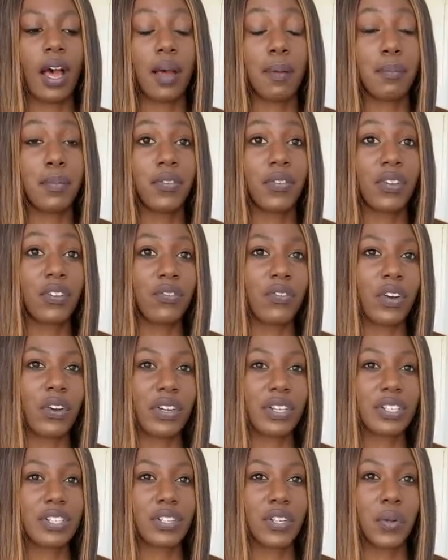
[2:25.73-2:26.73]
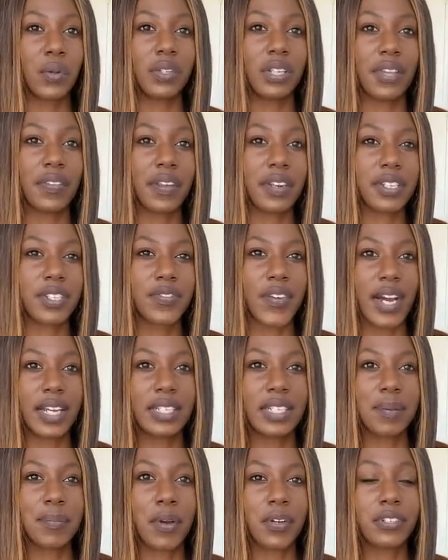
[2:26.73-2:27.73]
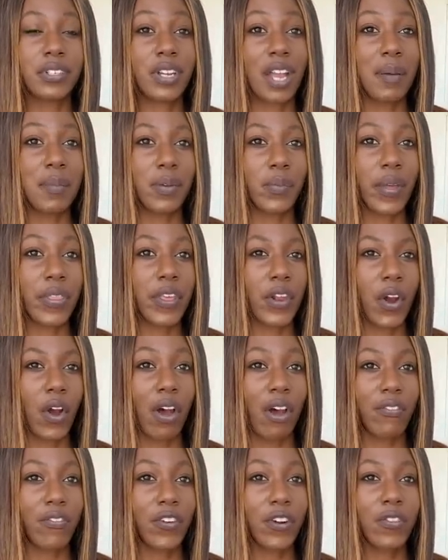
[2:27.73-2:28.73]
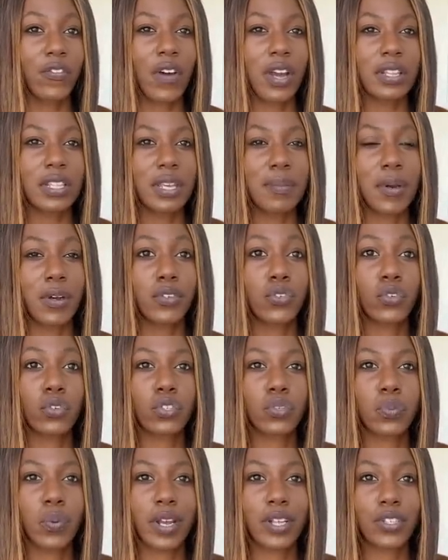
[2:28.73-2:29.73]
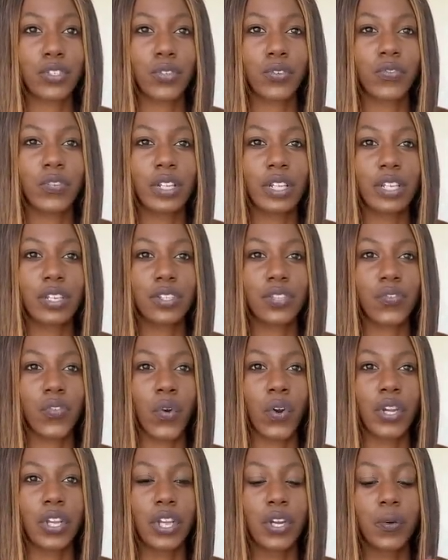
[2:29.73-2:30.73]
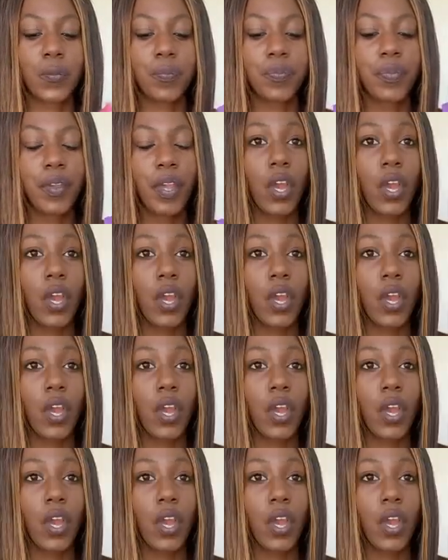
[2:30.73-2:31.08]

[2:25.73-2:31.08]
moving very slowly, that is finally about to come in with an offer, finally about to express their feelings for you.